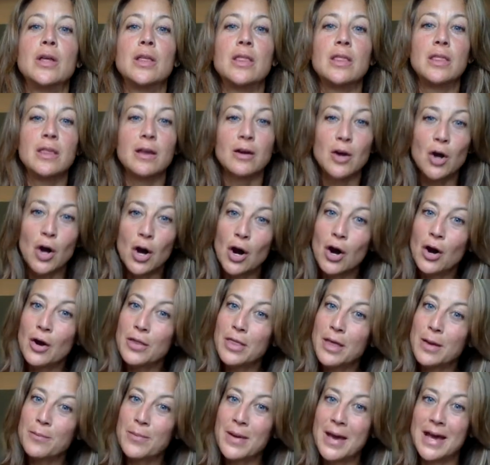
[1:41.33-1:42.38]
the car
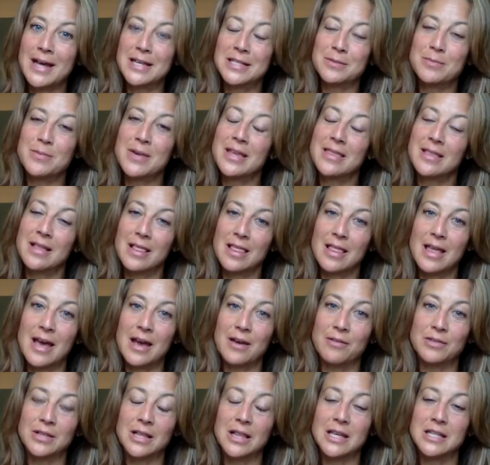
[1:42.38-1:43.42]
that passed me on the
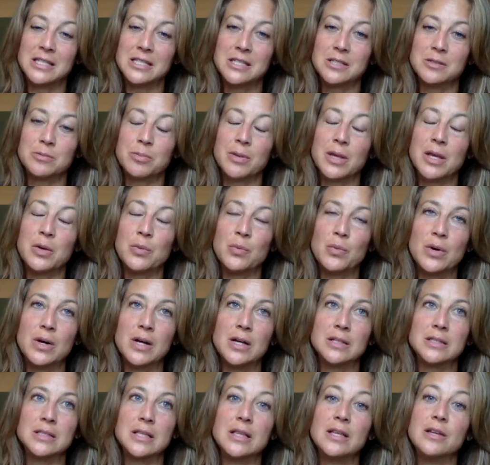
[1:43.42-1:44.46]
left, the license plate
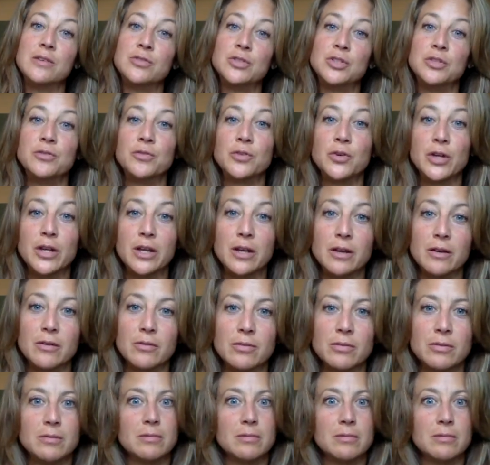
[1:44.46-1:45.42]
was Live to Forgive.